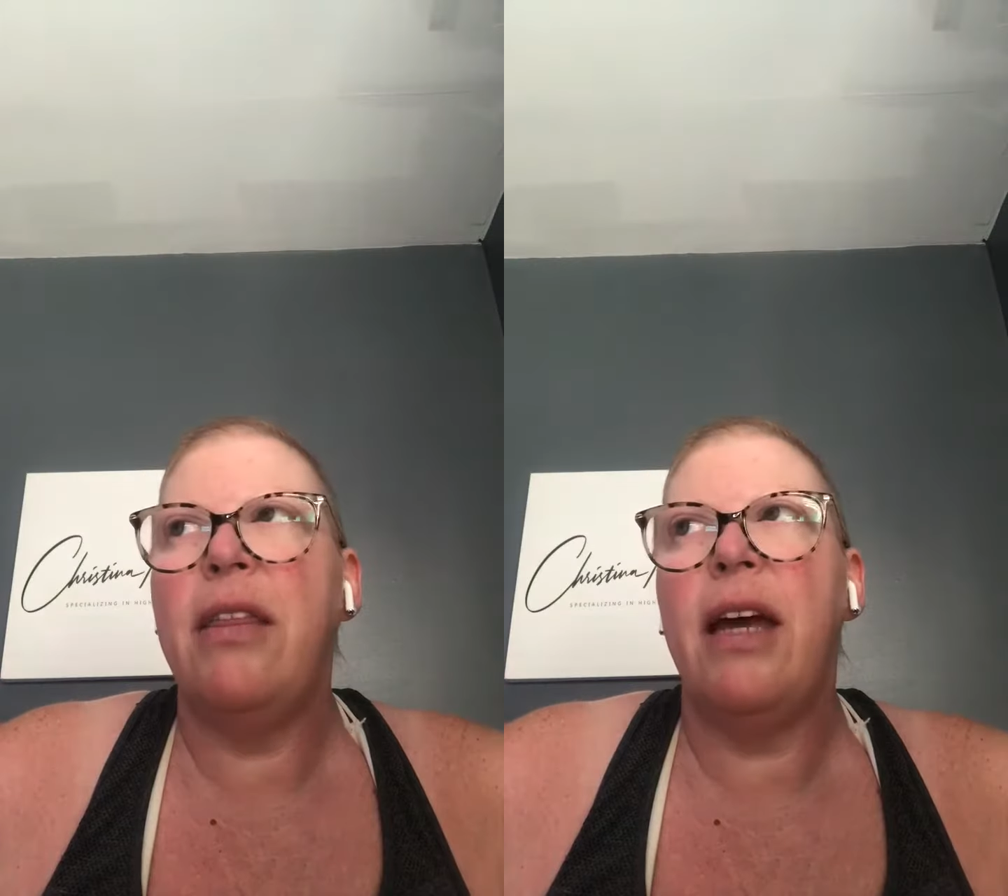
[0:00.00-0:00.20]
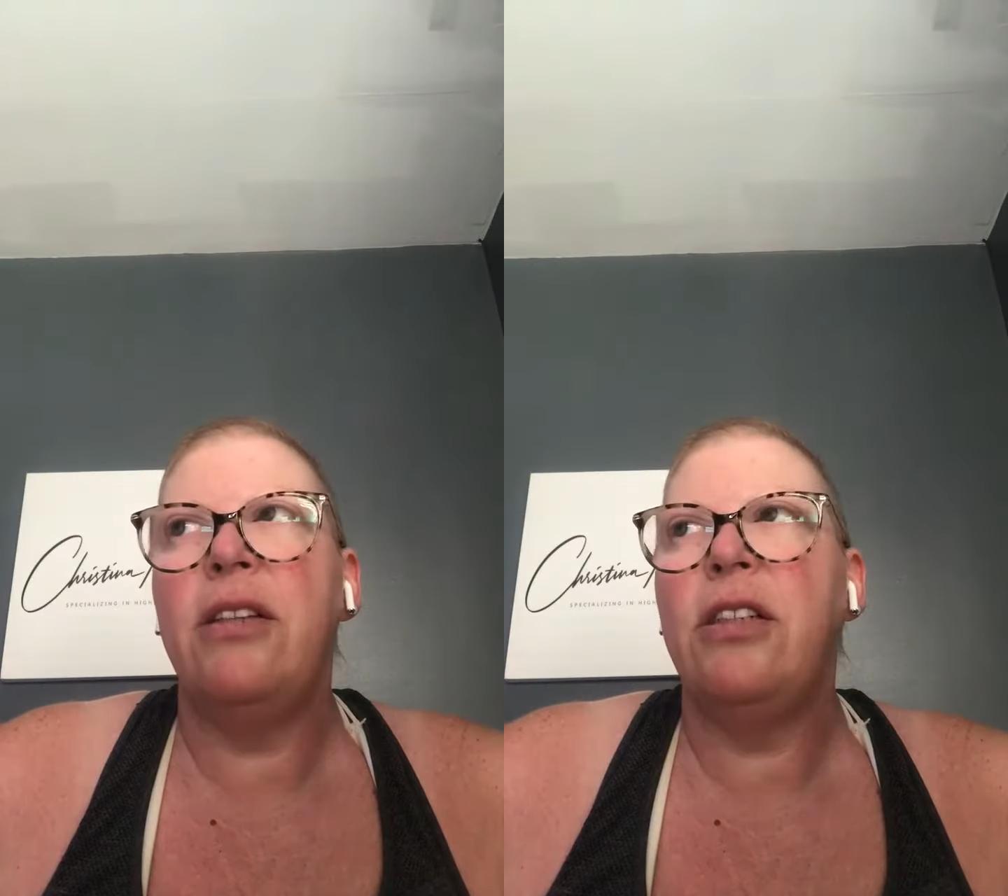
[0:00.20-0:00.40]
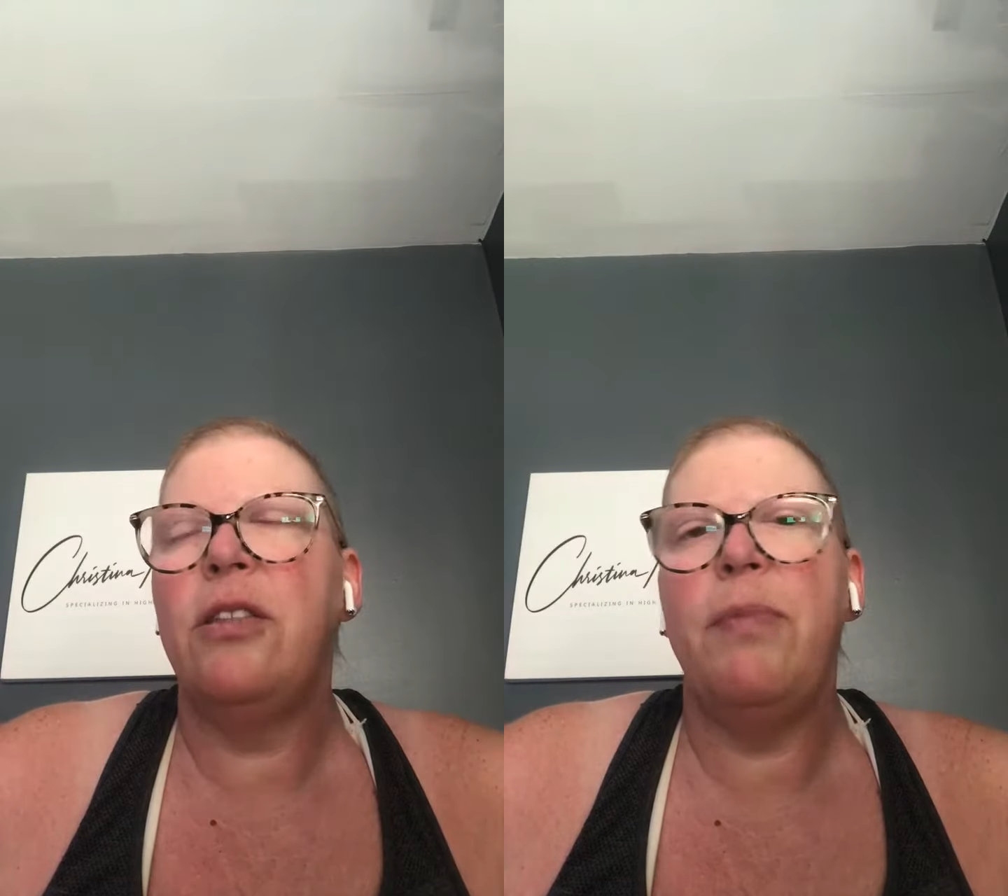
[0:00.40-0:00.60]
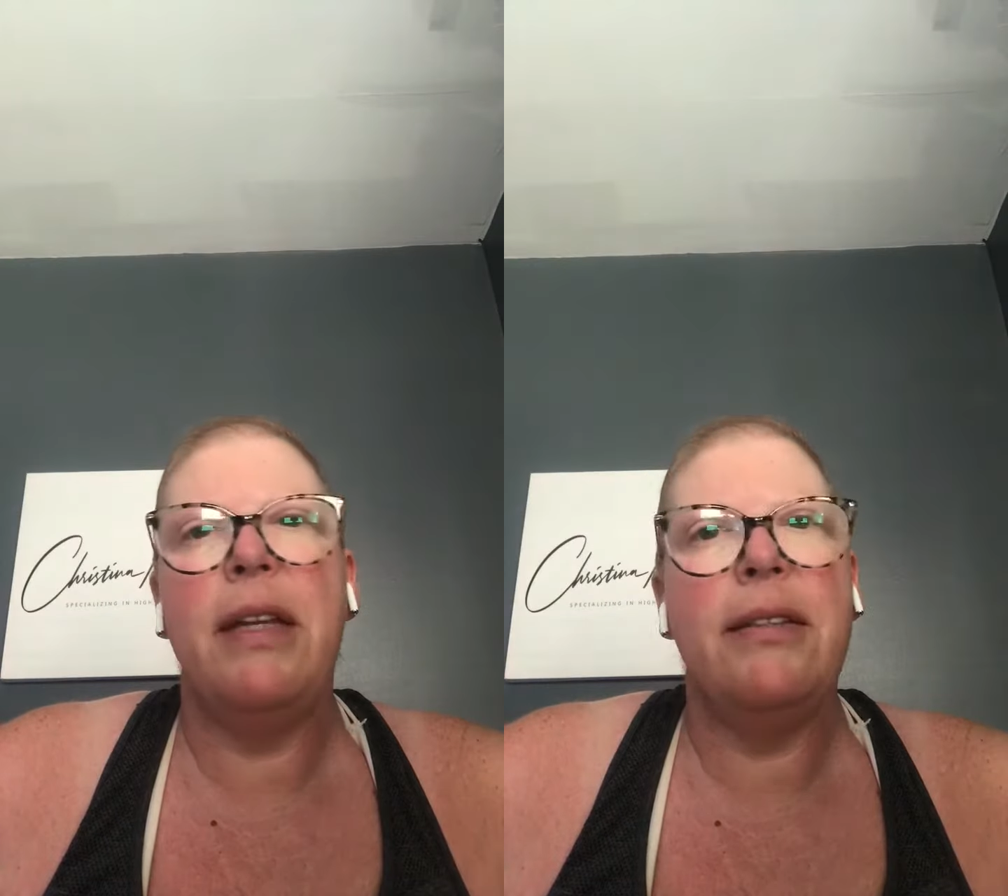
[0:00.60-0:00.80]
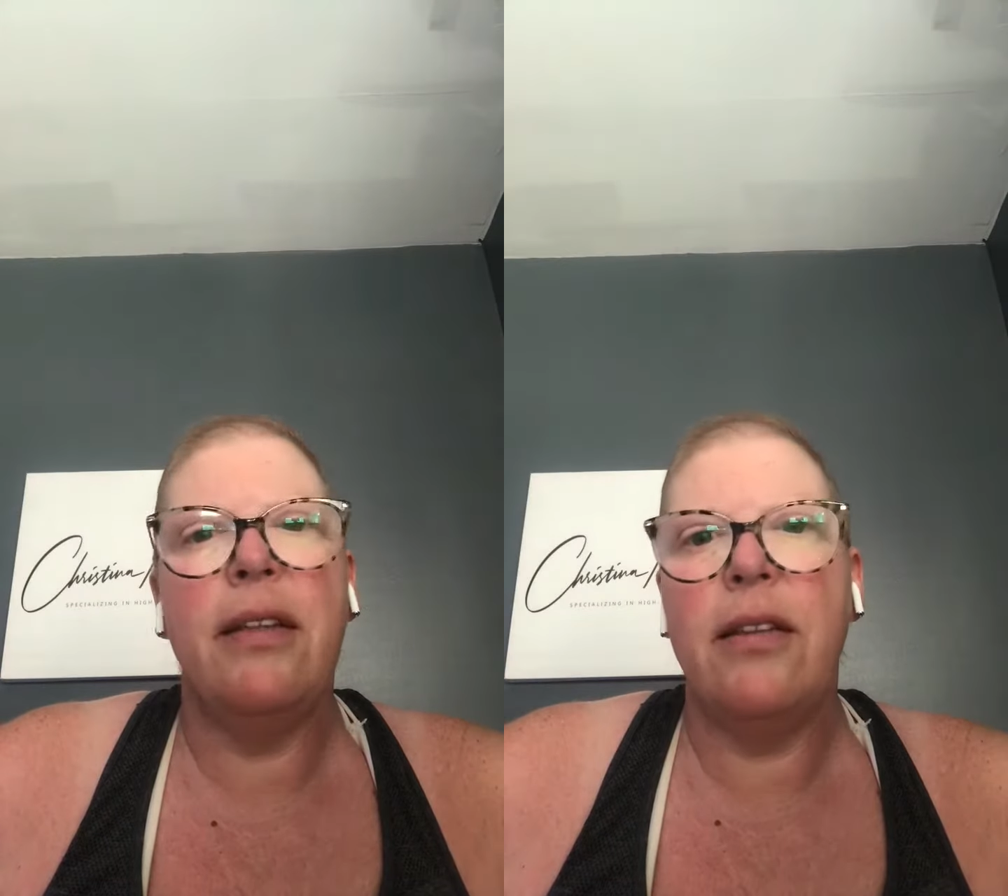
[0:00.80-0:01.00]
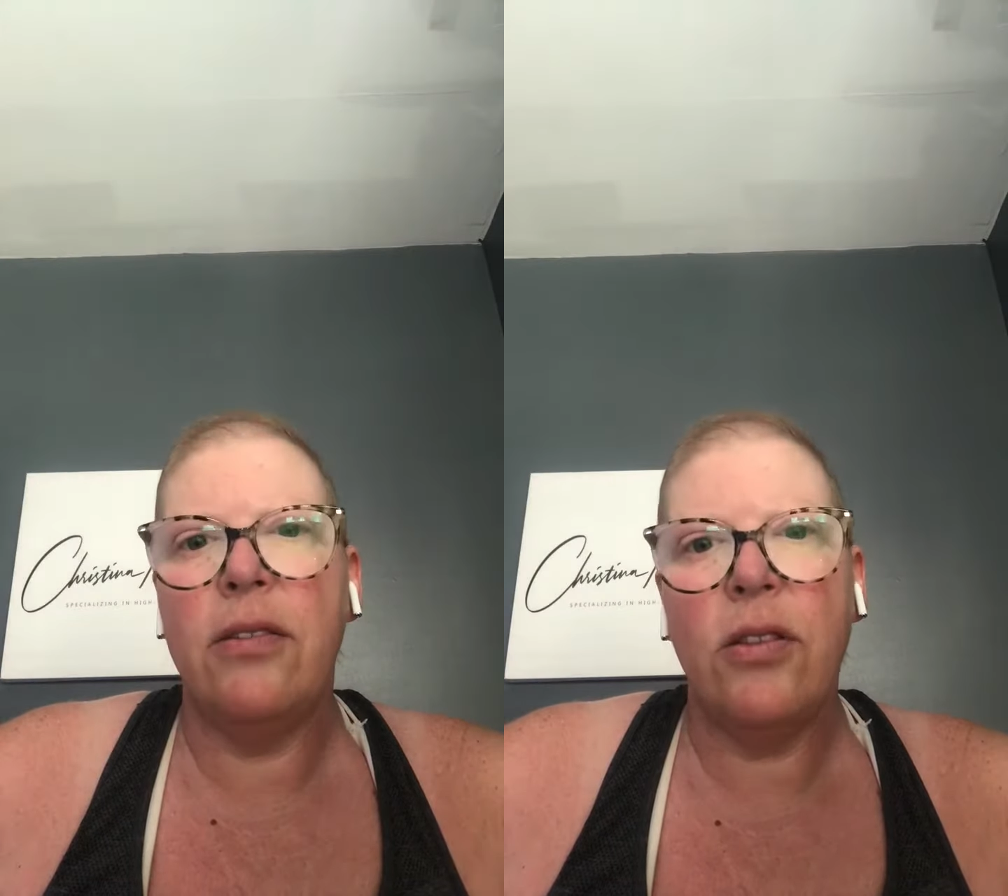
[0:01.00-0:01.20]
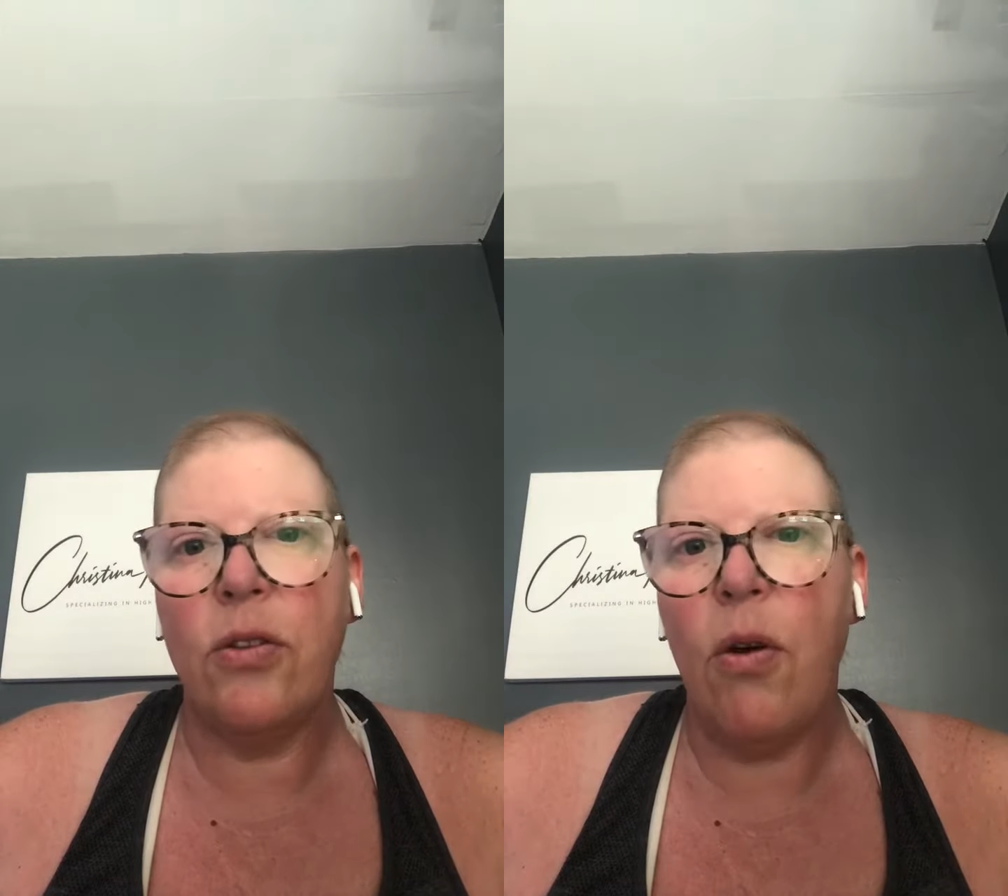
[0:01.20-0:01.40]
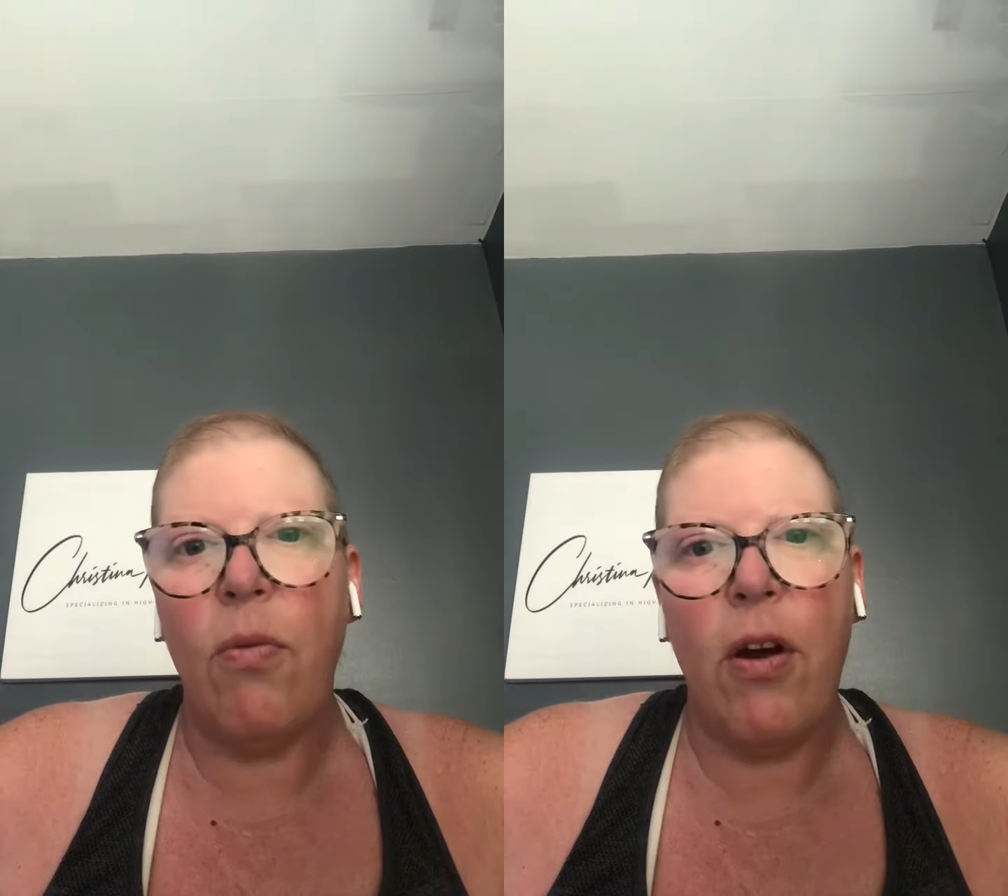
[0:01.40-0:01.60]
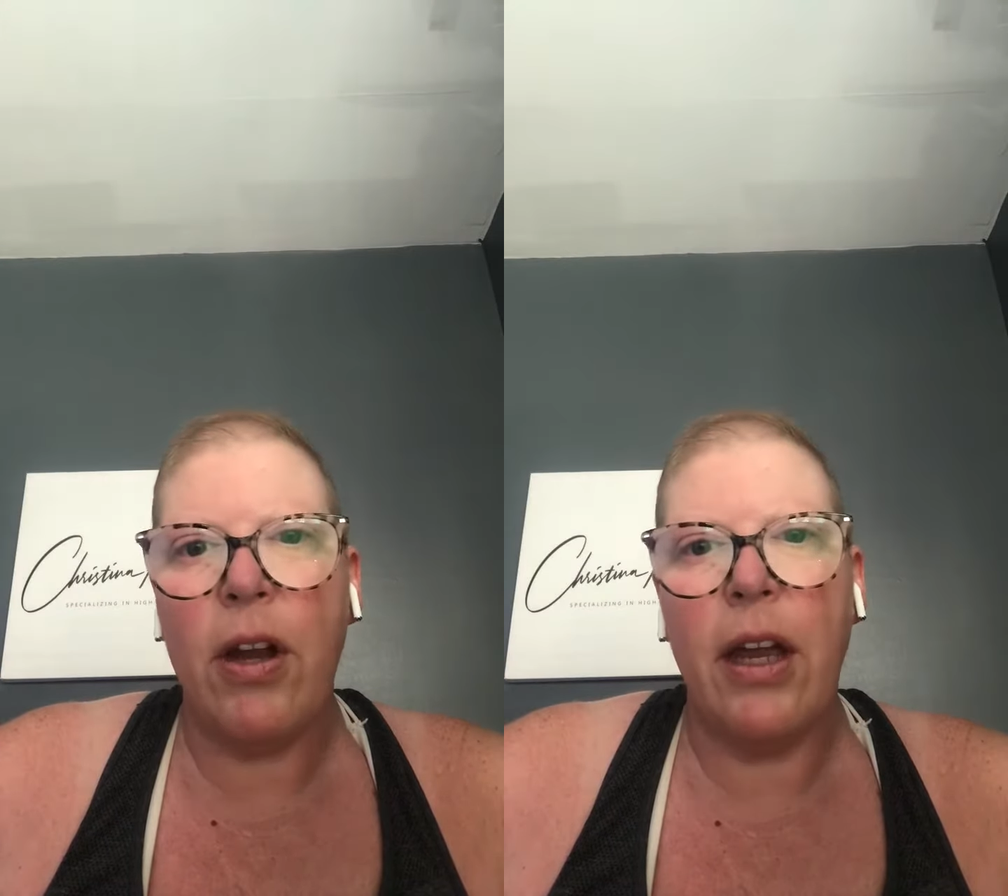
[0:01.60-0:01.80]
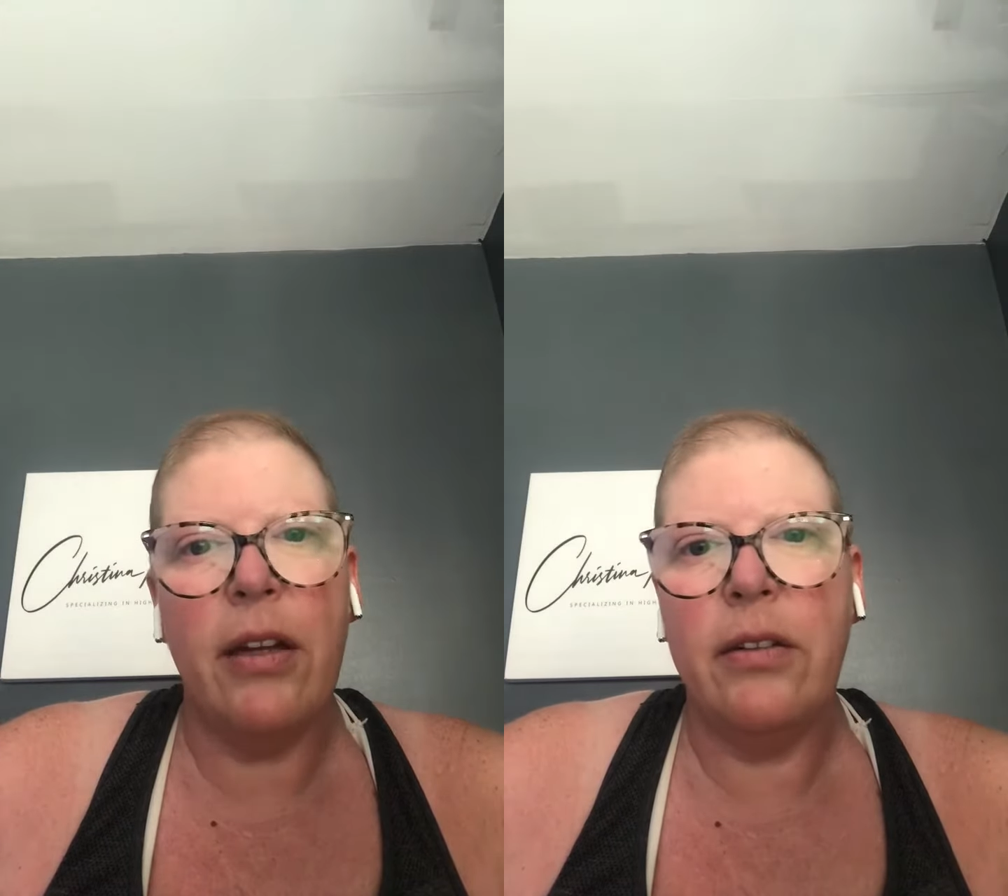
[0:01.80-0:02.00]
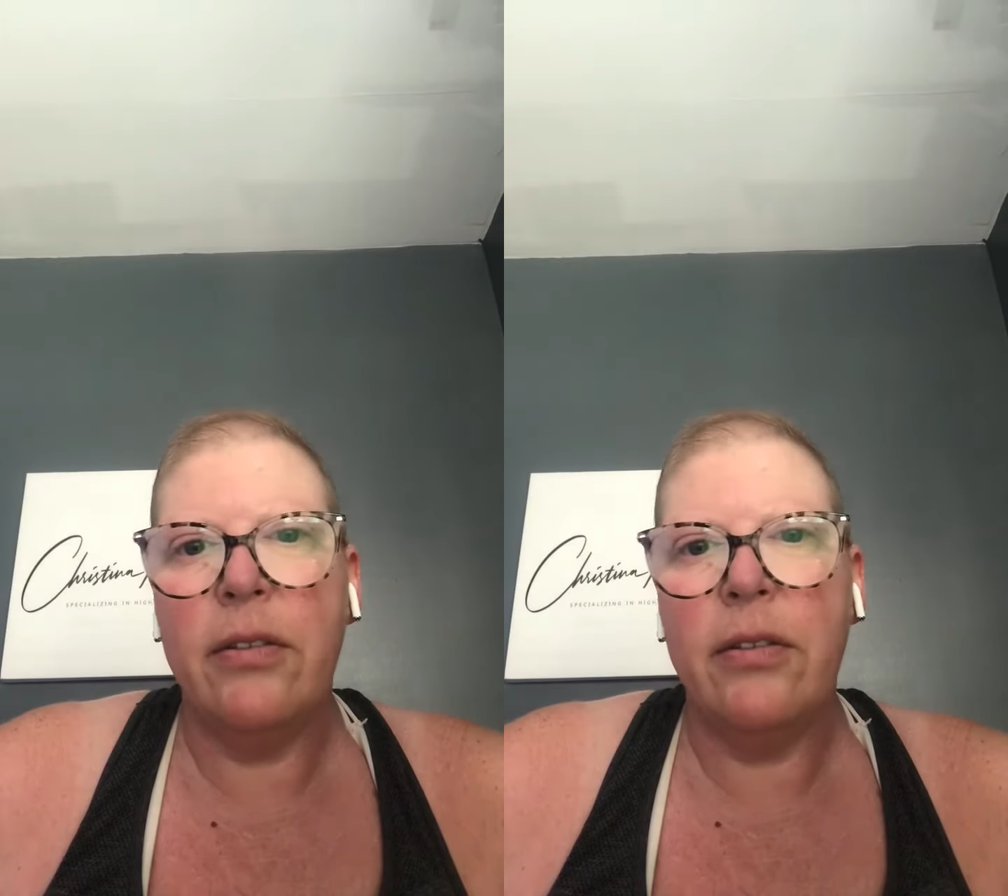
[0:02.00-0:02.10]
that just means that this is all working.